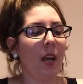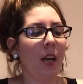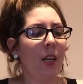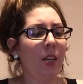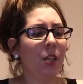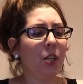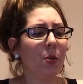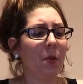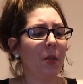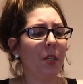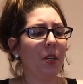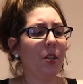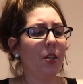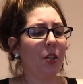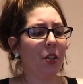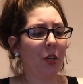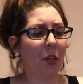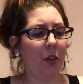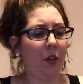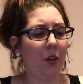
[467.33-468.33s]
I just wanted
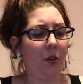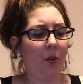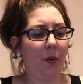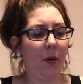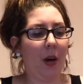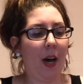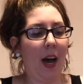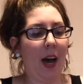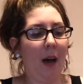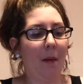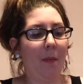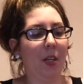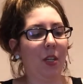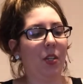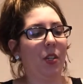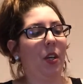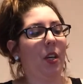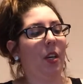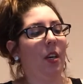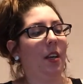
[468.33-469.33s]
to show you how
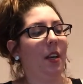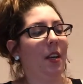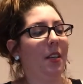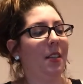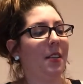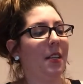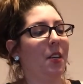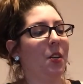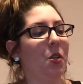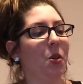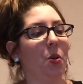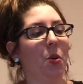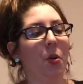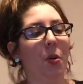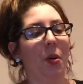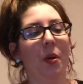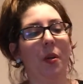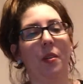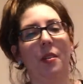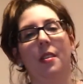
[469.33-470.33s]
much essential
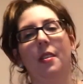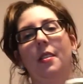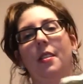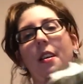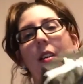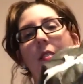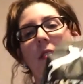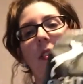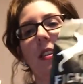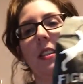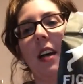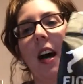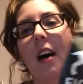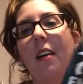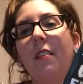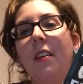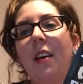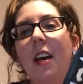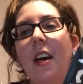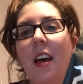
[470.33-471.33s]
oils and stuff these
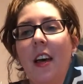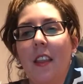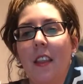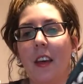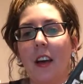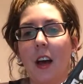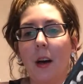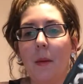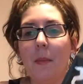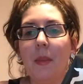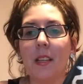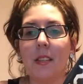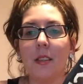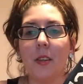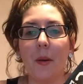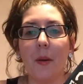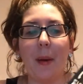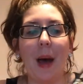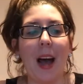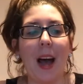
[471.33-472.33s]
have. They come in these
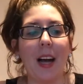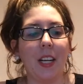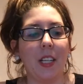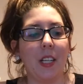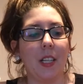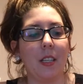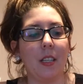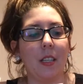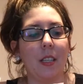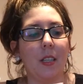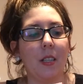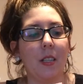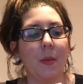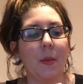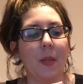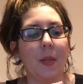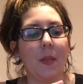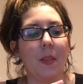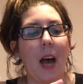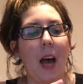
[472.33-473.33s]
little packages, and this
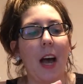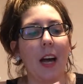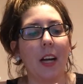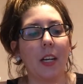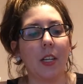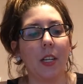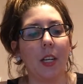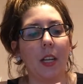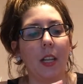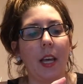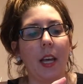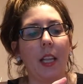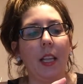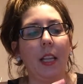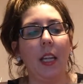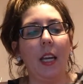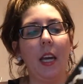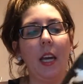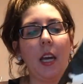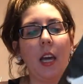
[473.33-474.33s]
one's actually like
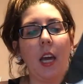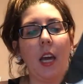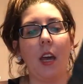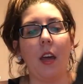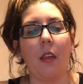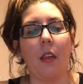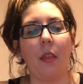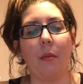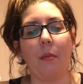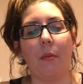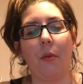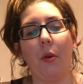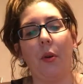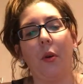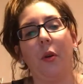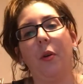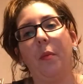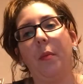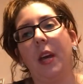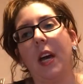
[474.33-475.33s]
leaking
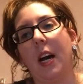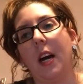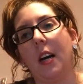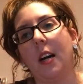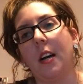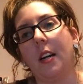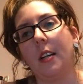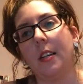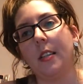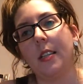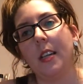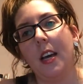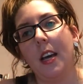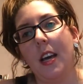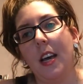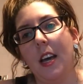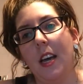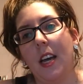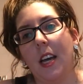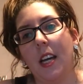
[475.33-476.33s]
through because
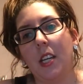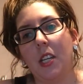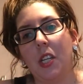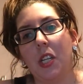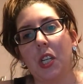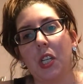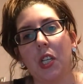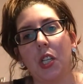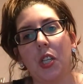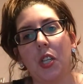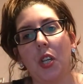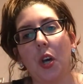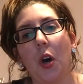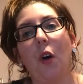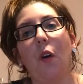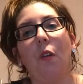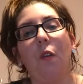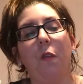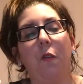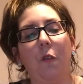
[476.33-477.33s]
it's just
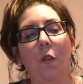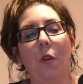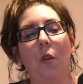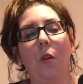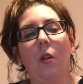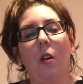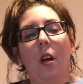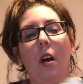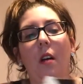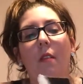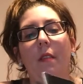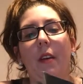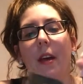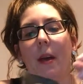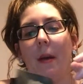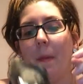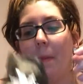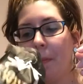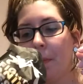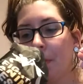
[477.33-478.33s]
so full of
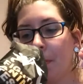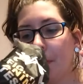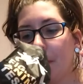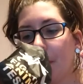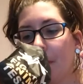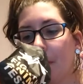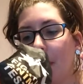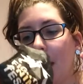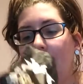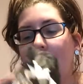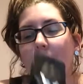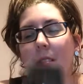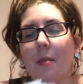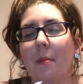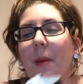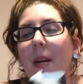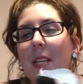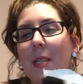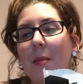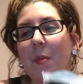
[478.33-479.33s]
it. This
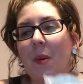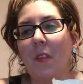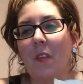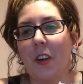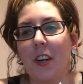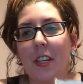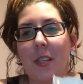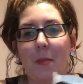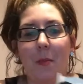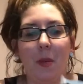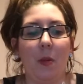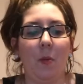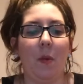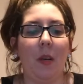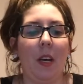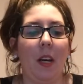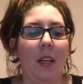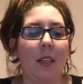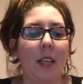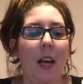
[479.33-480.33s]
reminds me of Christmas
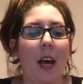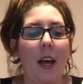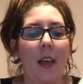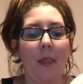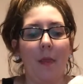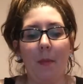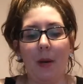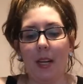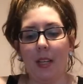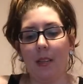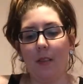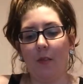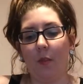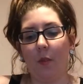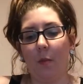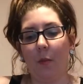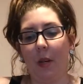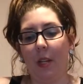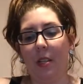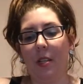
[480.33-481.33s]
because my
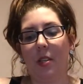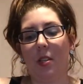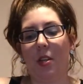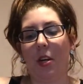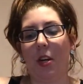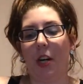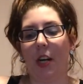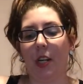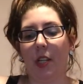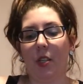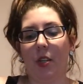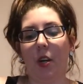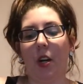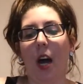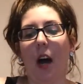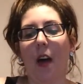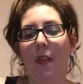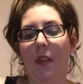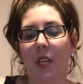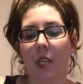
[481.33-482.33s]
sister Crystal
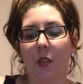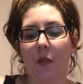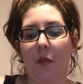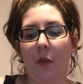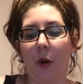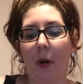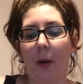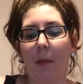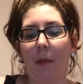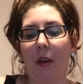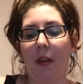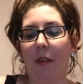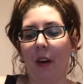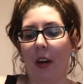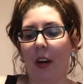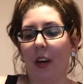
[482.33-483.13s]
got this for me for